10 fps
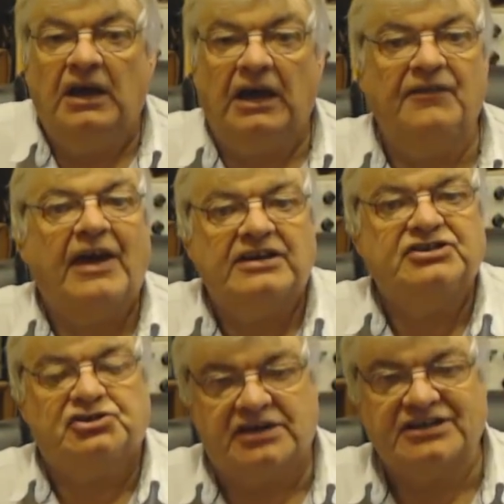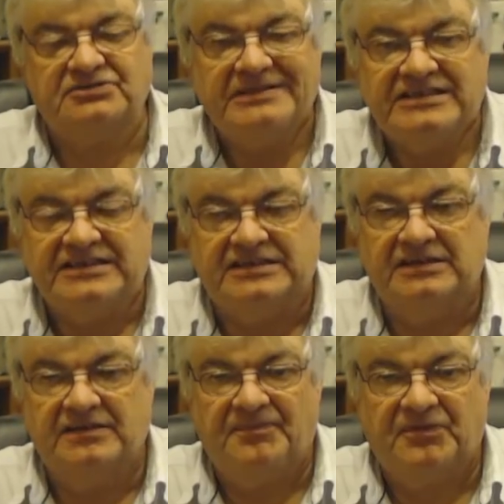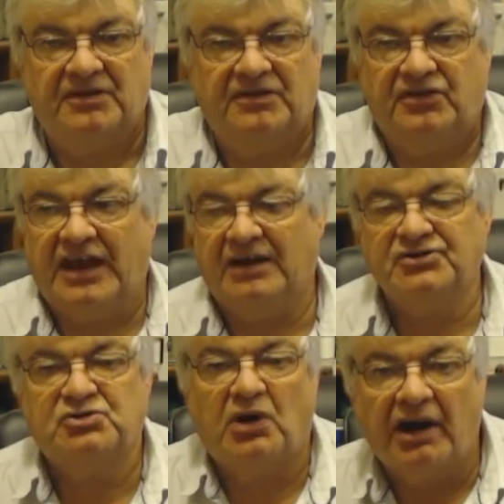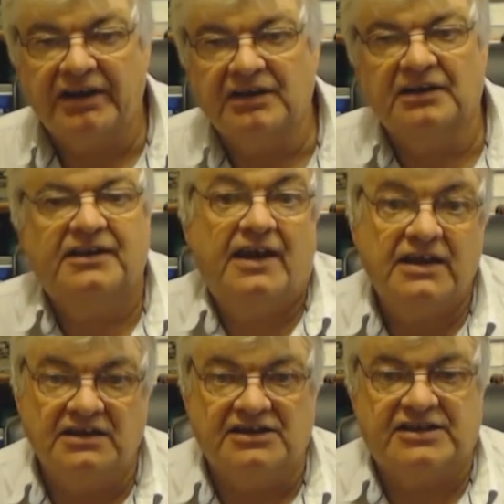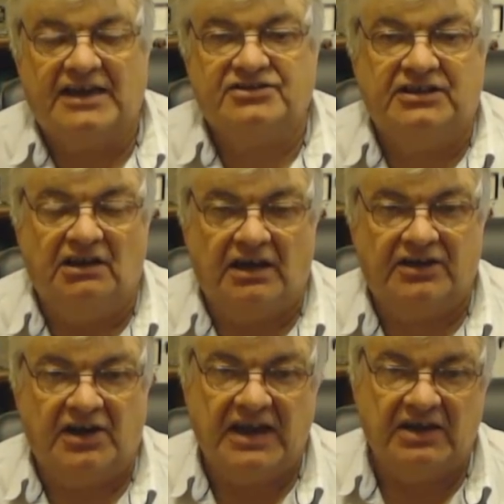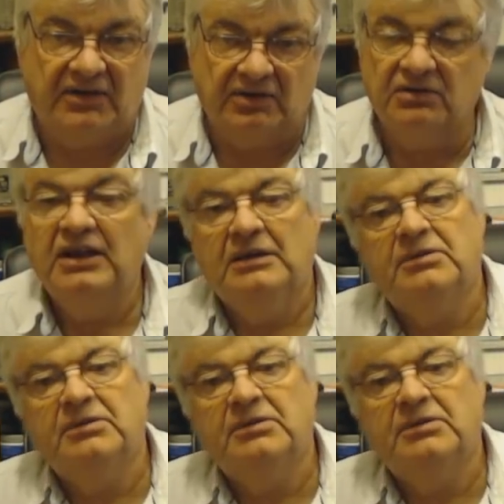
and that is transmitted. The house wiring again is acting like an aerial,